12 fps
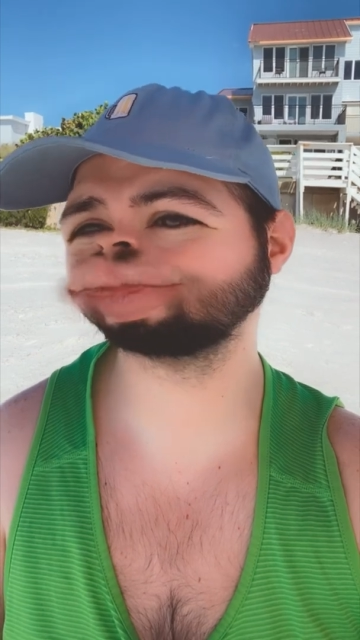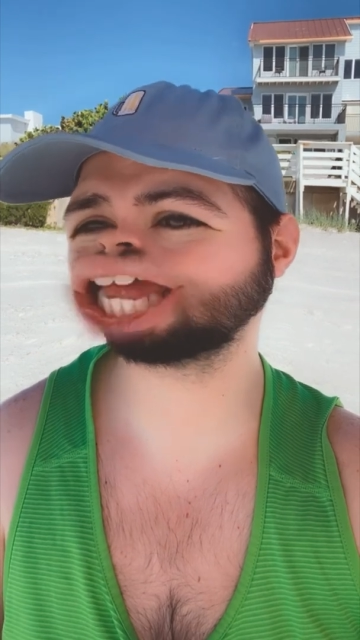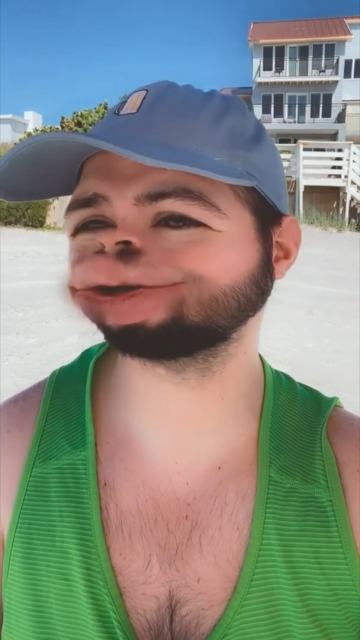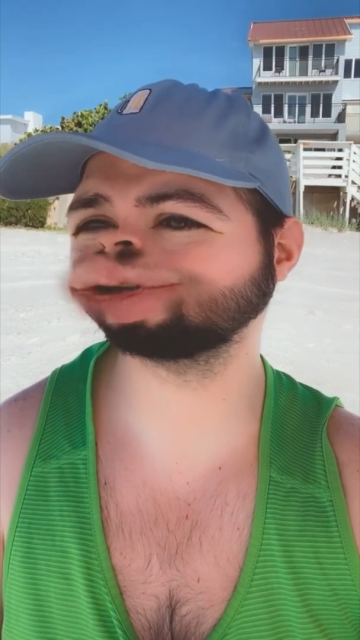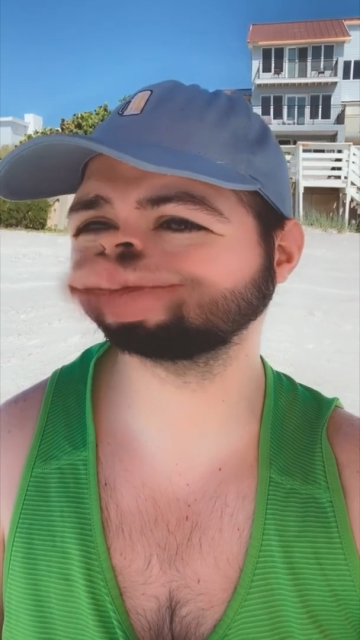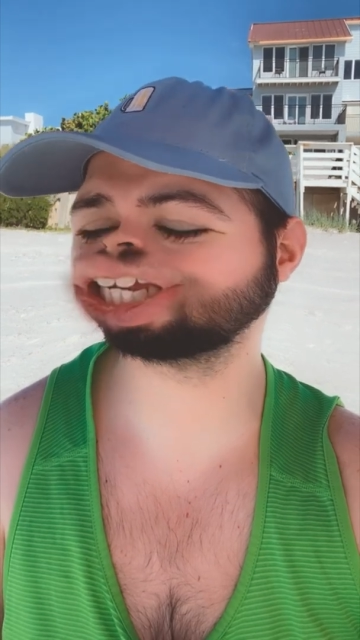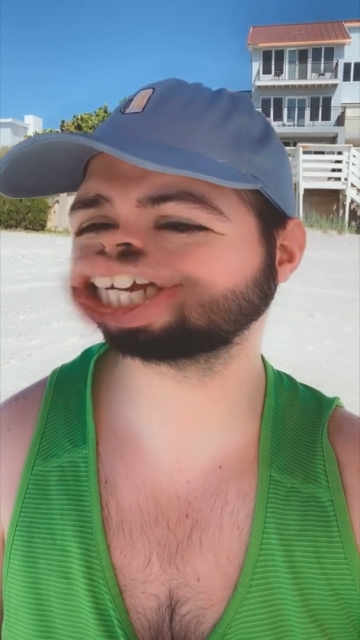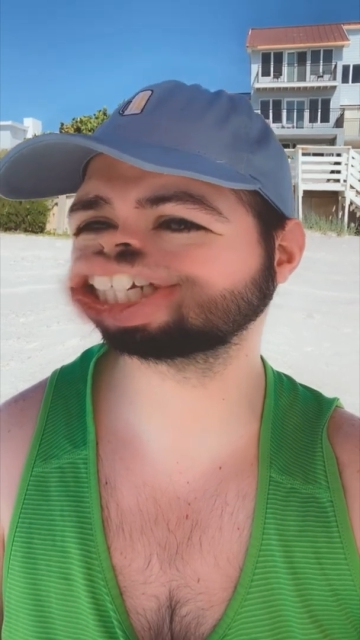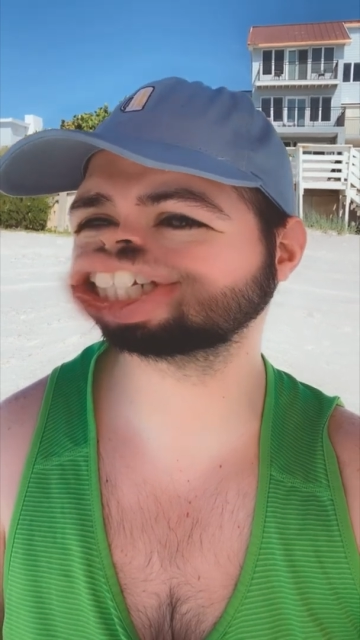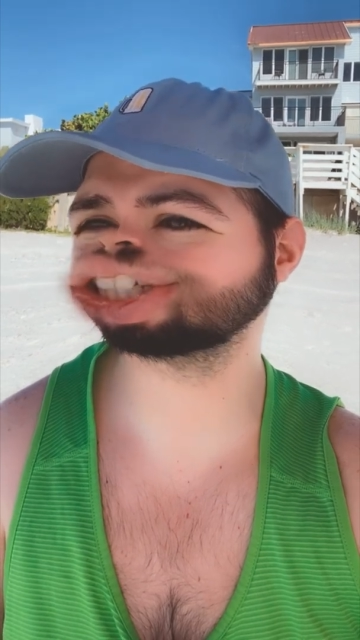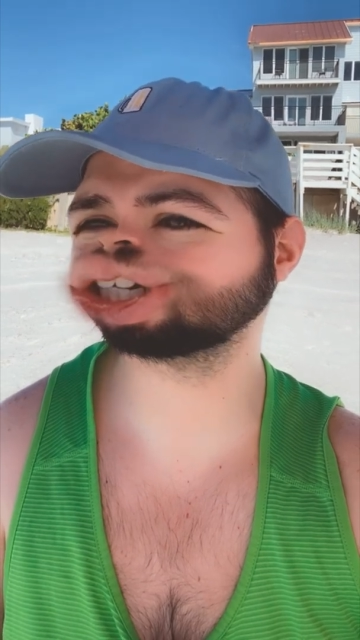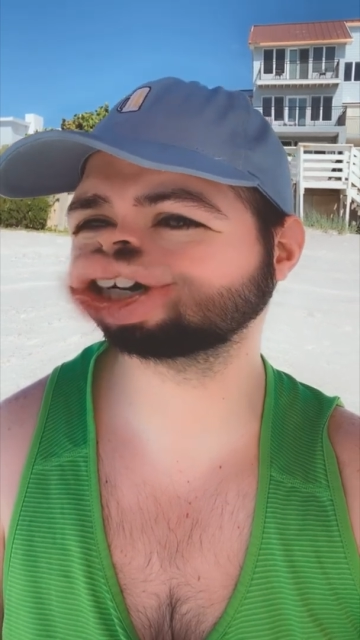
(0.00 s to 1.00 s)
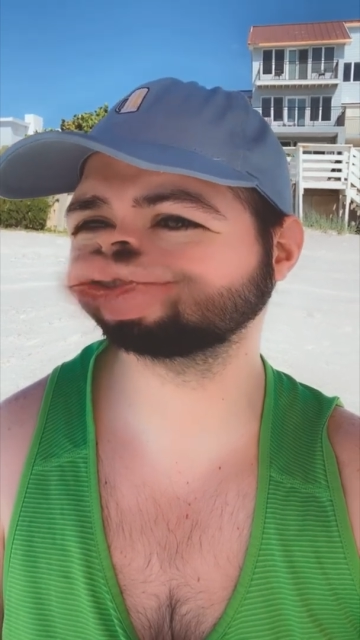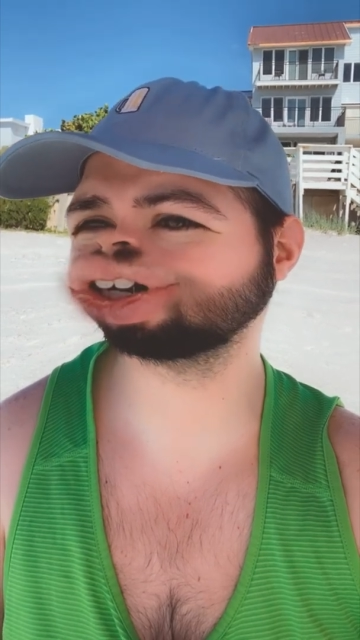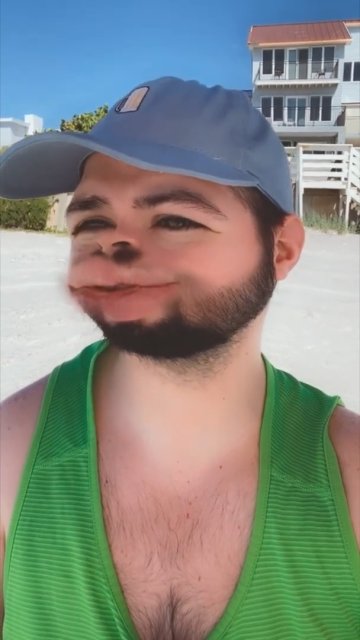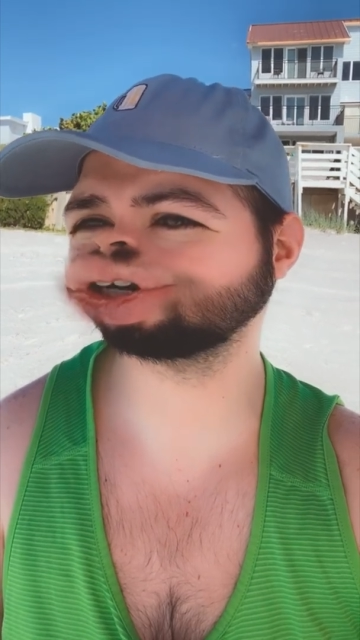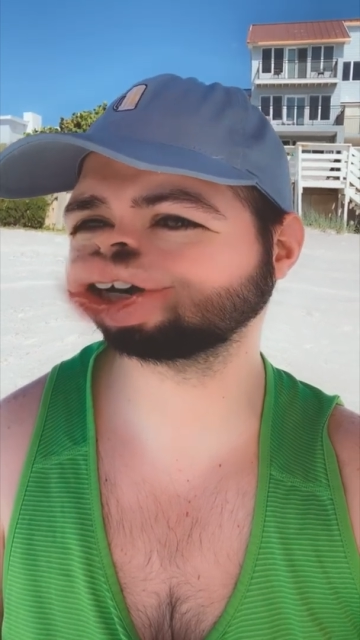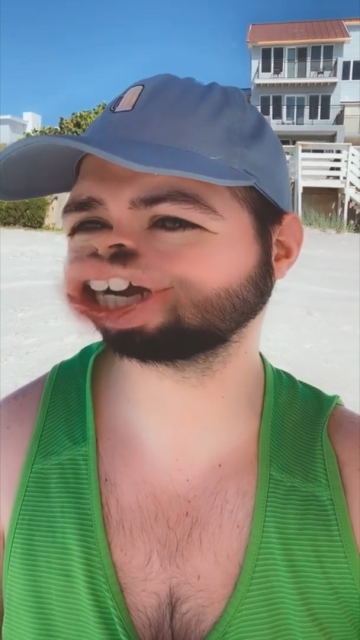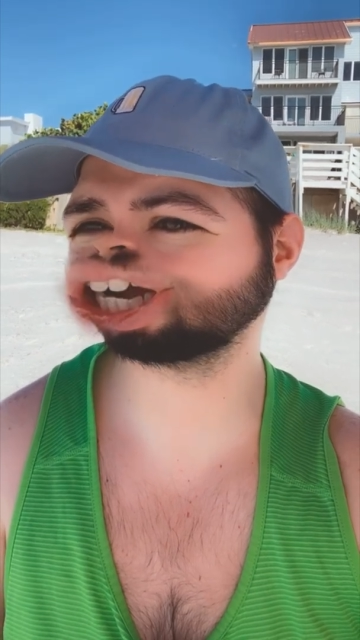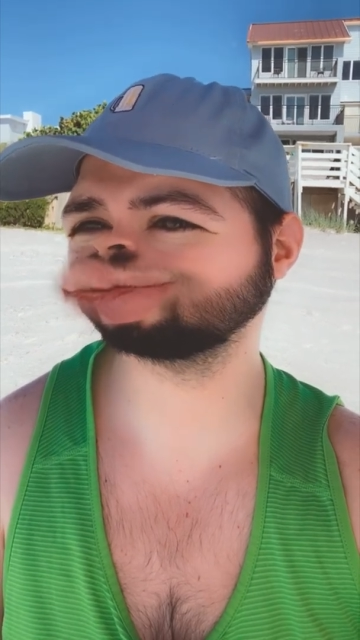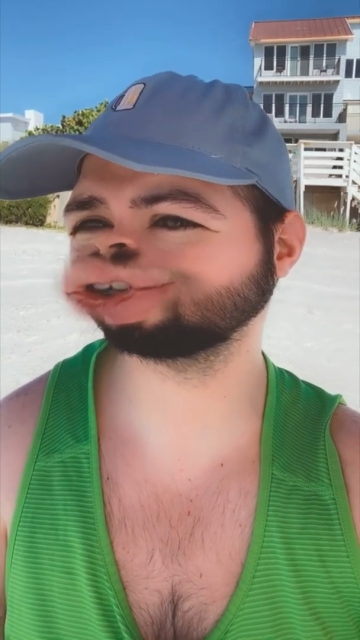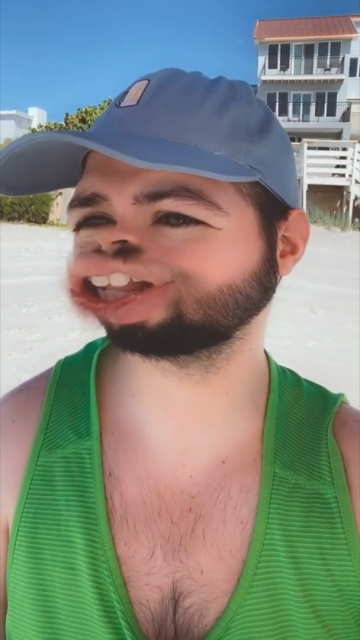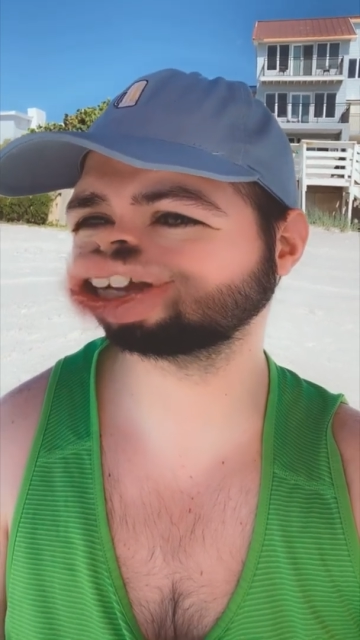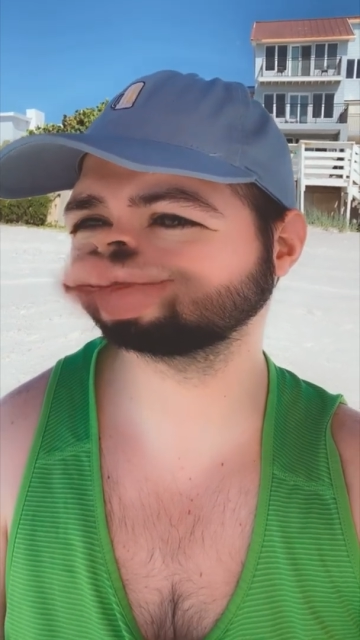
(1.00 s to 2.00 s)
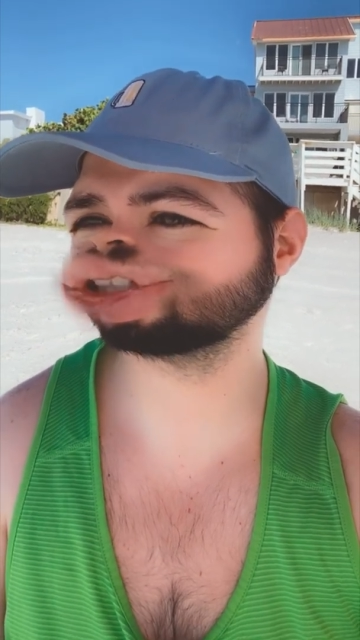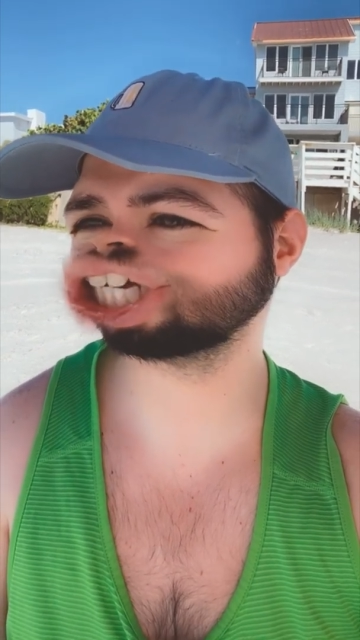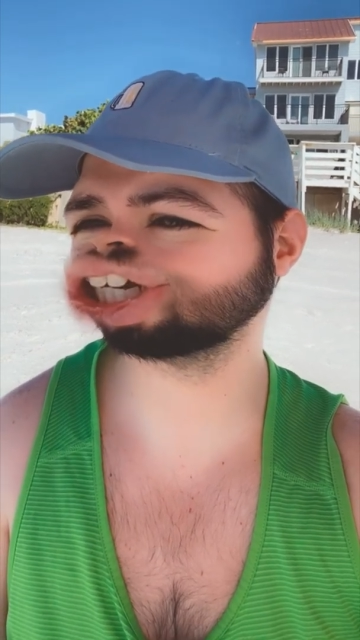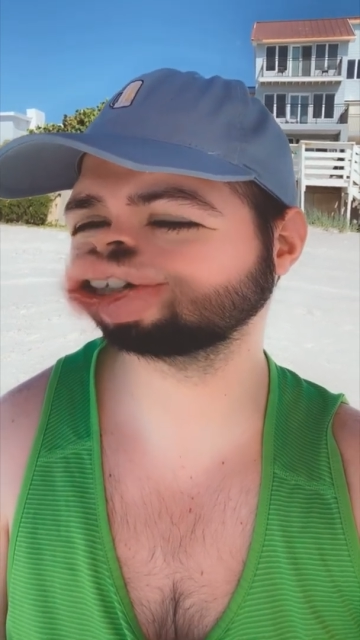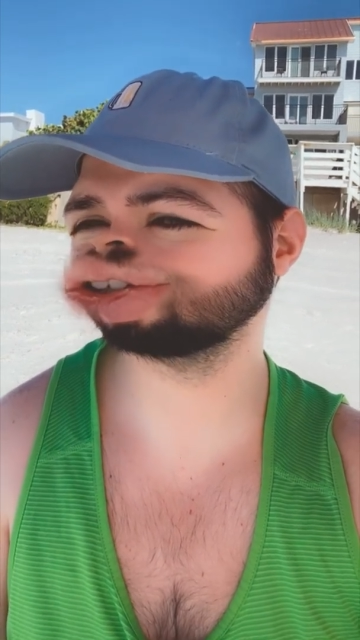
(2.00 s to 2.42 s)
blame him because his girlfriend broke up with him. So.